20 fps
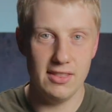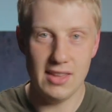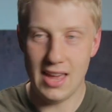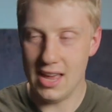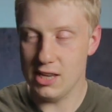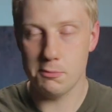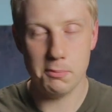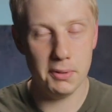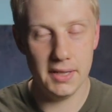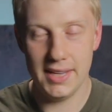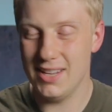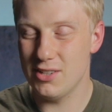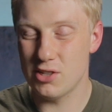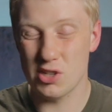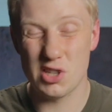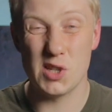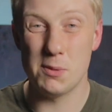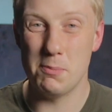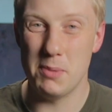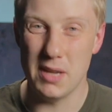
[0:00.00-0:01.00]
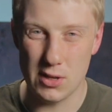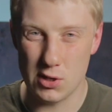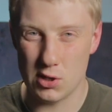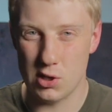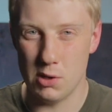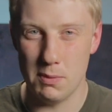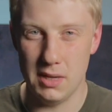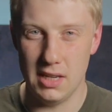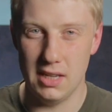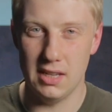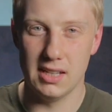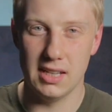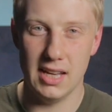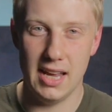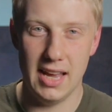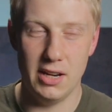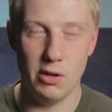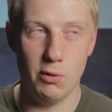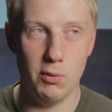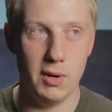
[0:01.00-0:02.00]
His playing just speaks to me
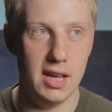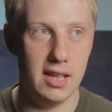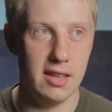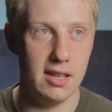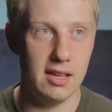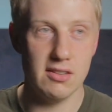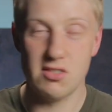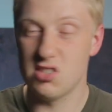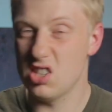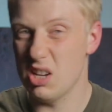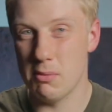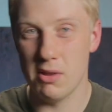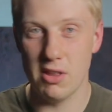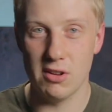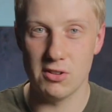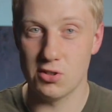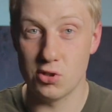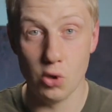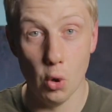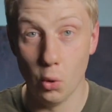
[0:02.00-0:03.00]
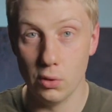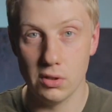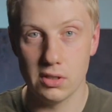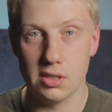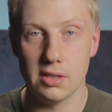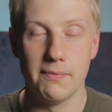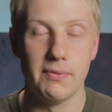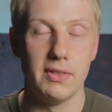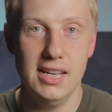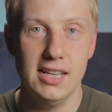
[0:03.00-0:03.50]
in a way that some others don't.